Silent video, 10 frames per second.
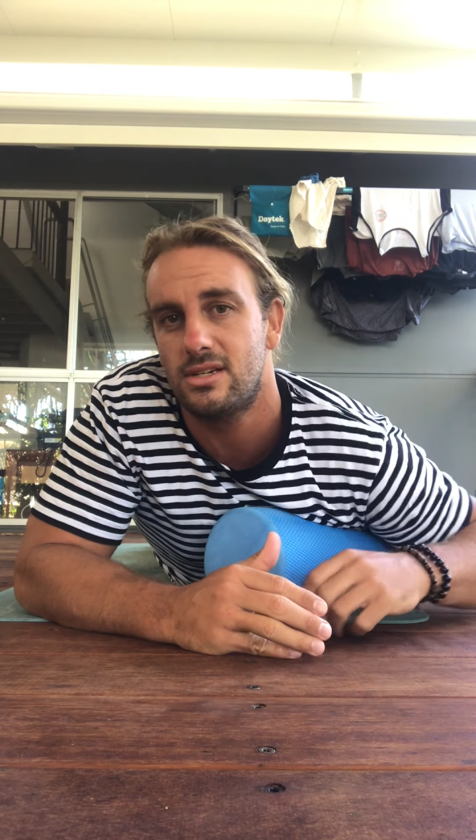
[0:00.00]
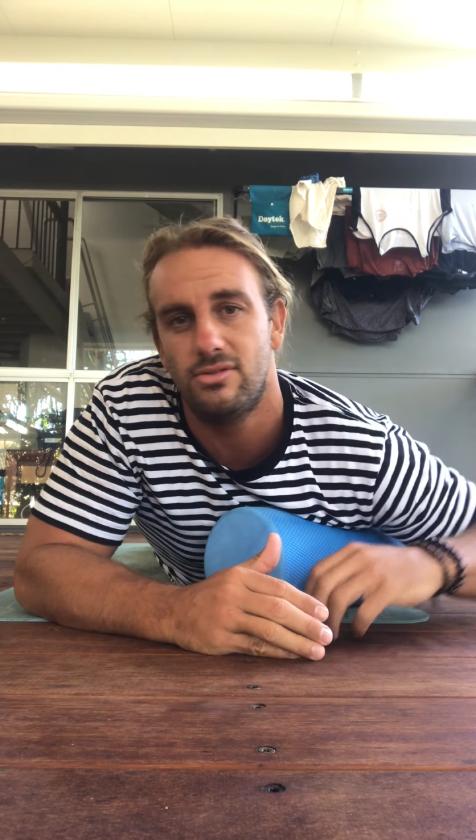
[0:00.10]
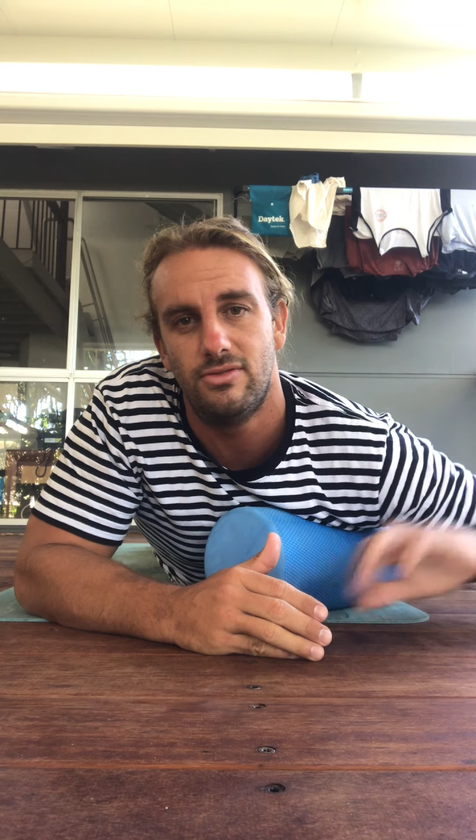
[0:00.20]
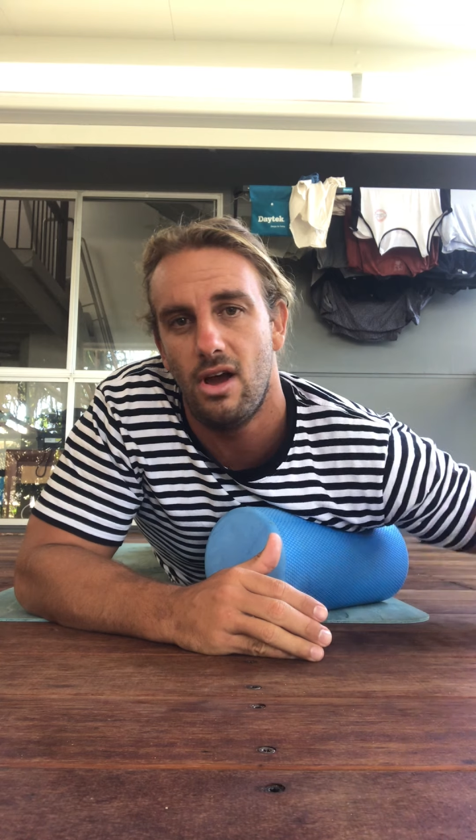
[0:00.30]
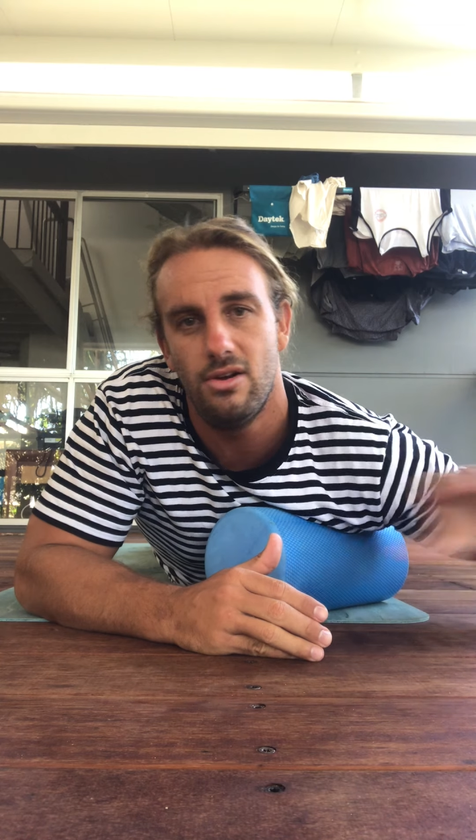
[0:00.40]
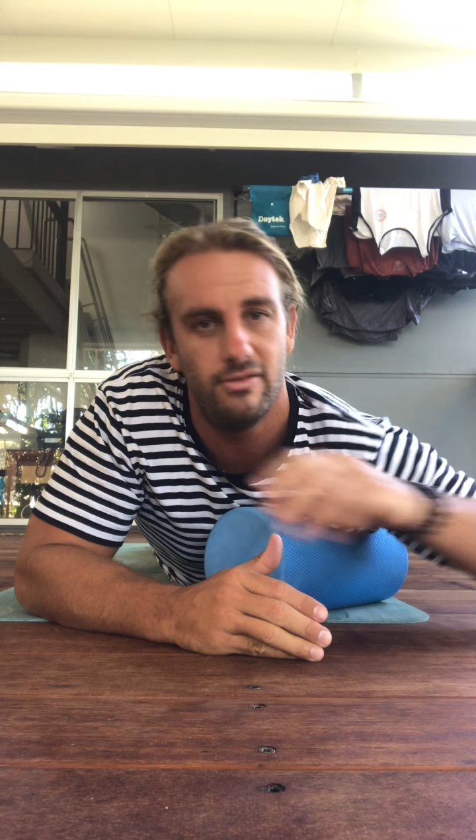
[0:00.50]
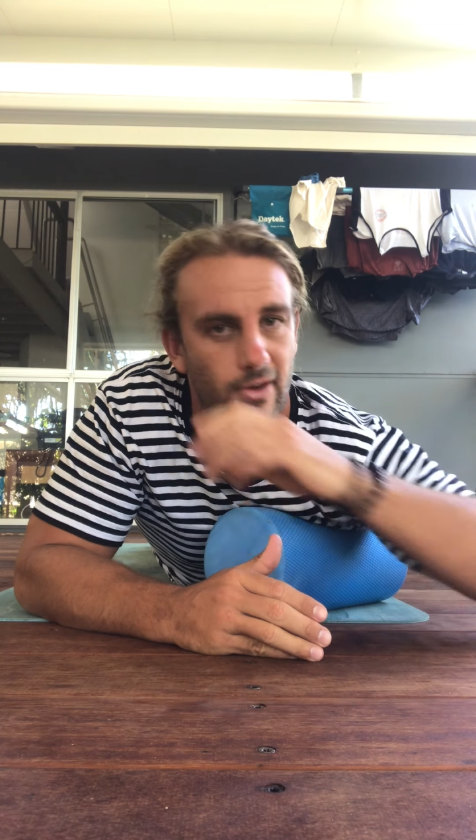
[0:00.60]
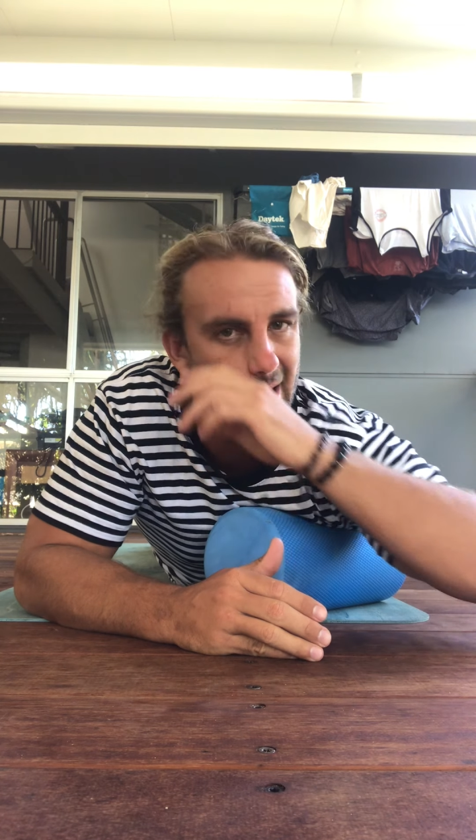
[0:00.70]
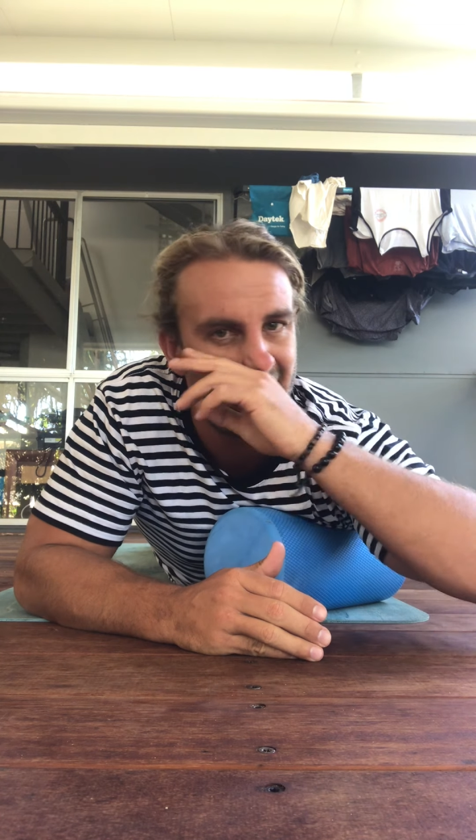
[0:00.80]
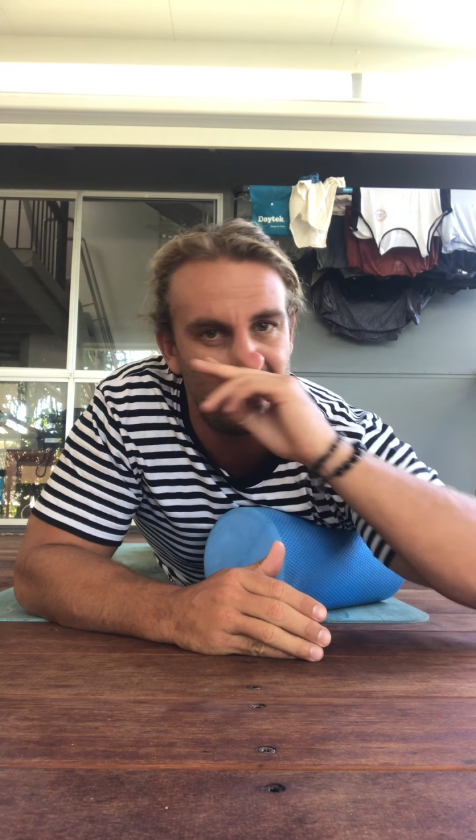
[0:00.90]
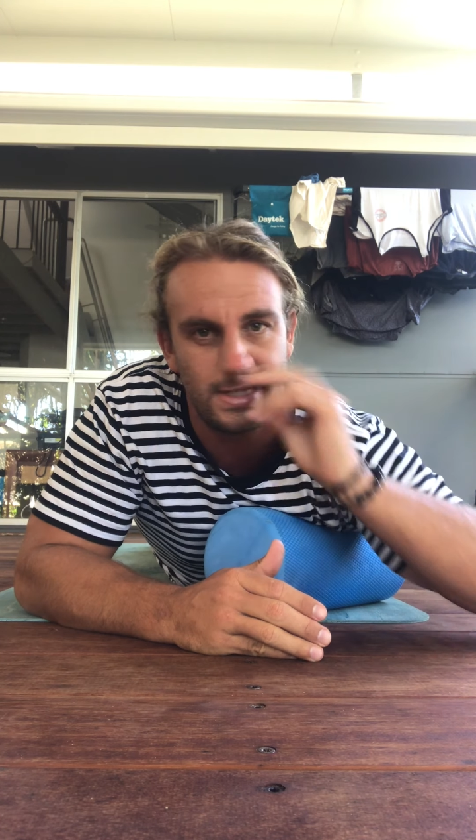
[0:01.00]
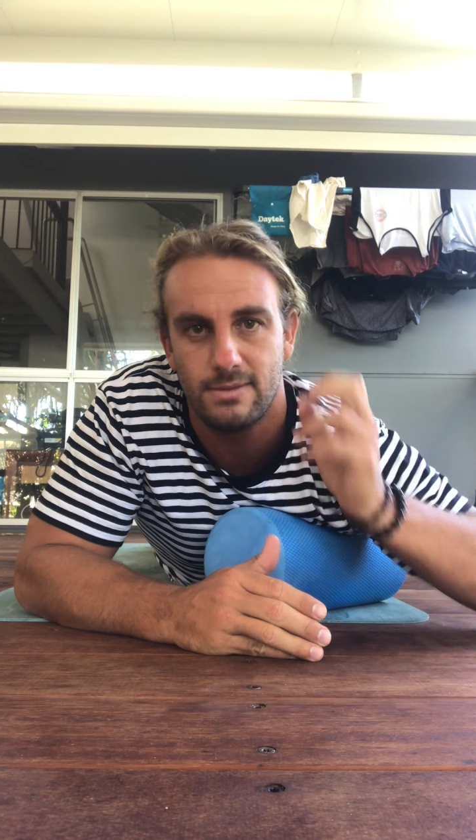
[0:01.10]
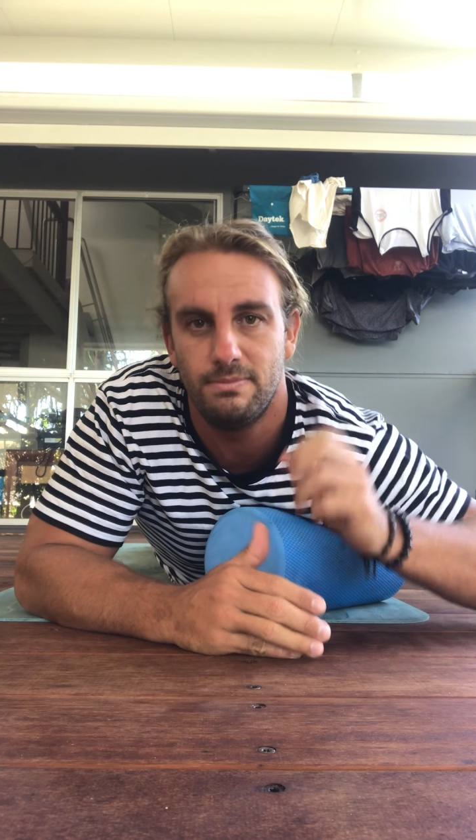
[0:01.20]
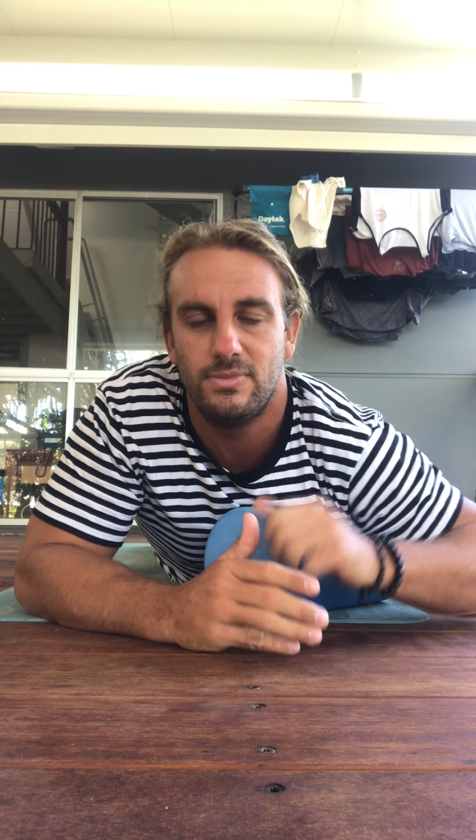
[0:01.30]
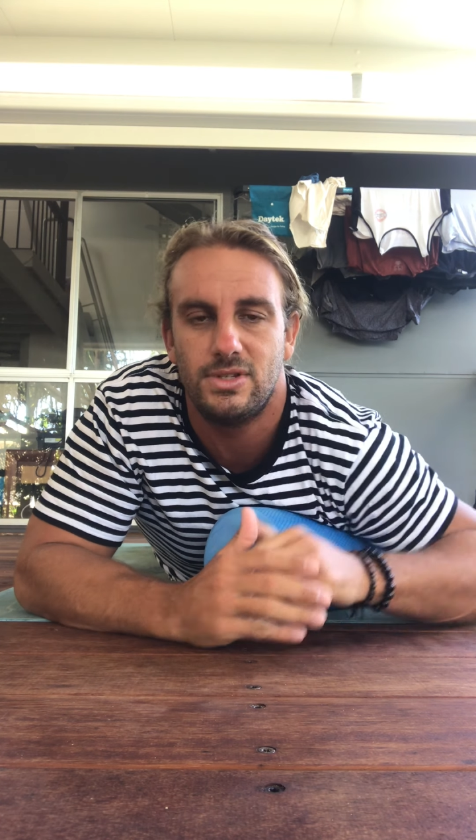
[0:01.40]

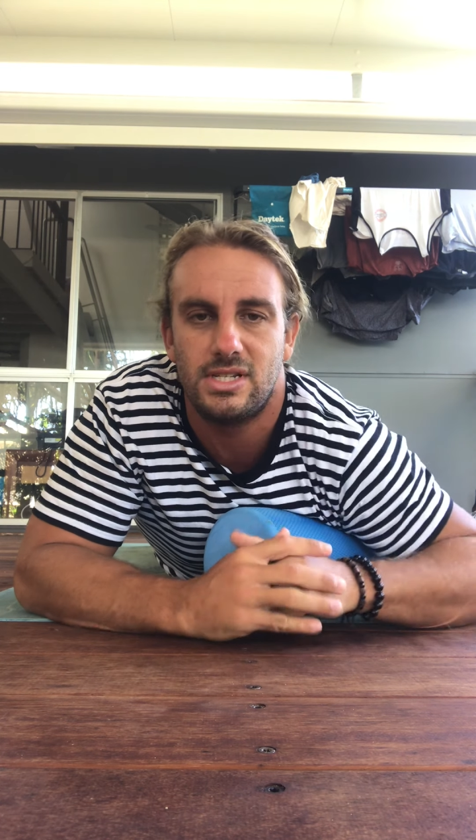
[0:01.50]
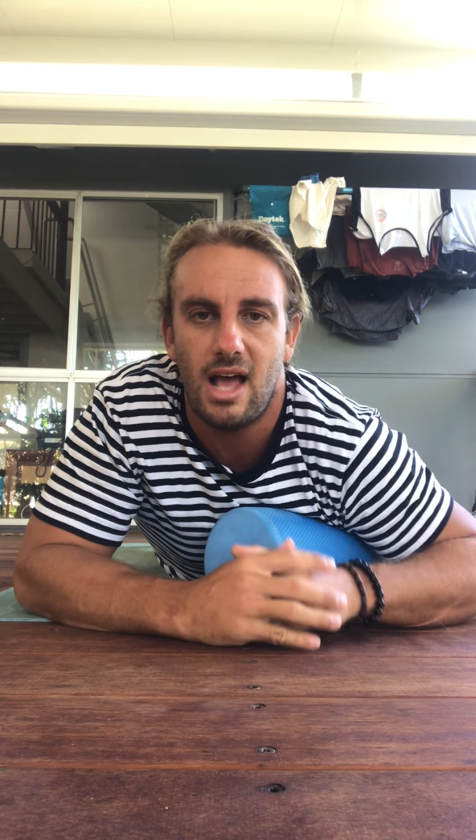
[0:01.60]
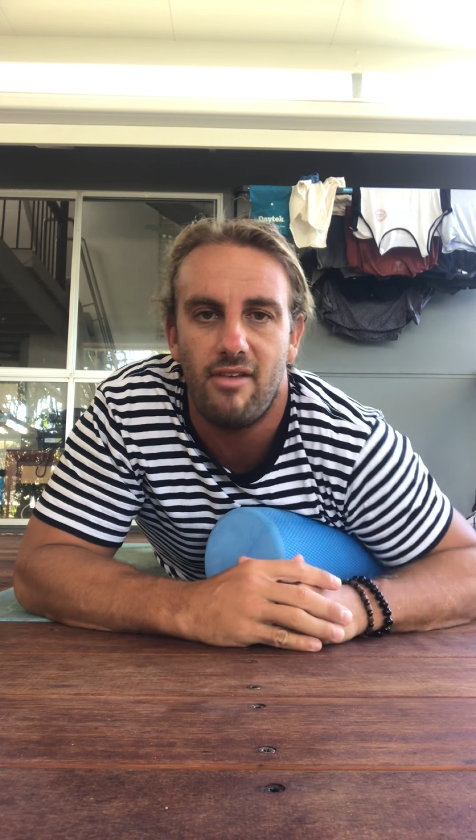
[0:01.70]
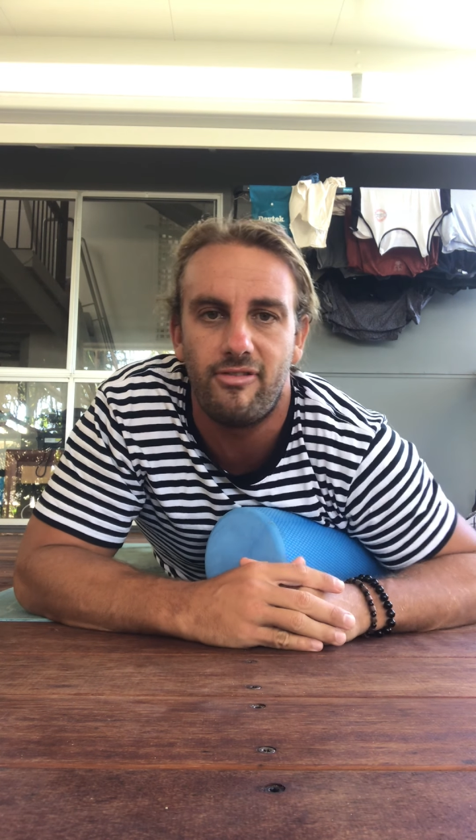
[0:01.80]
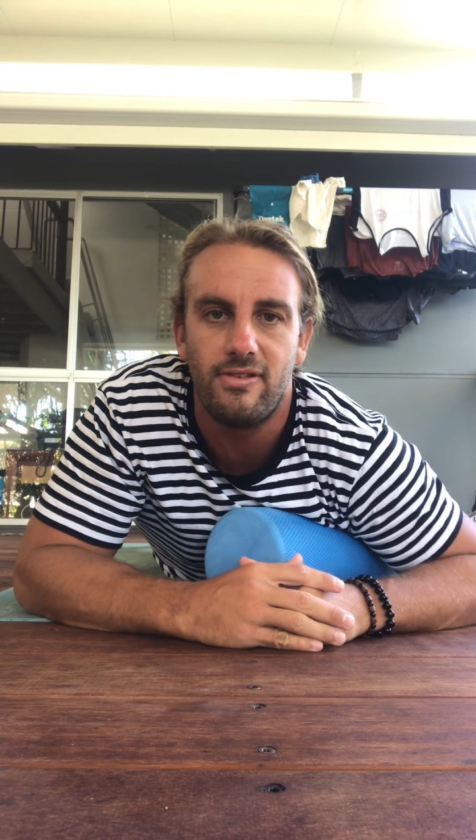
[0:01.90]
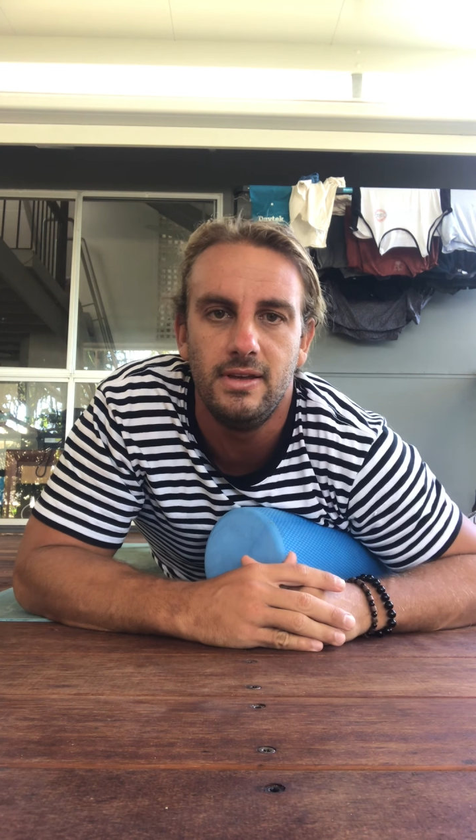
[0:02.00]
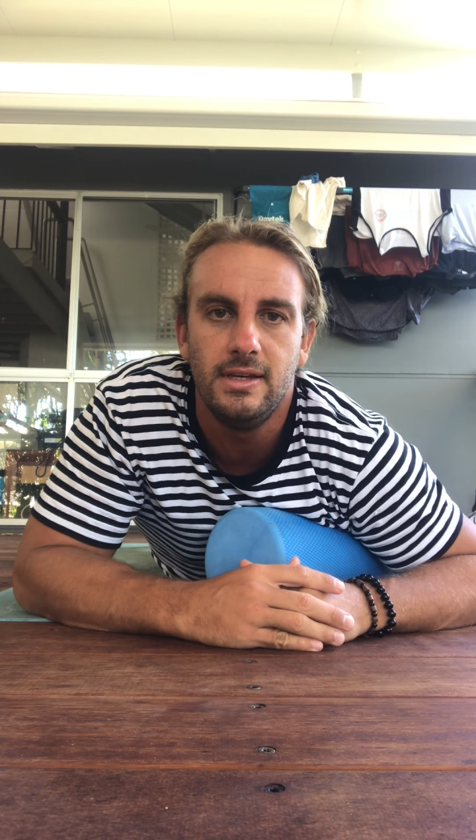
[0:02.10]
coronavirus stuff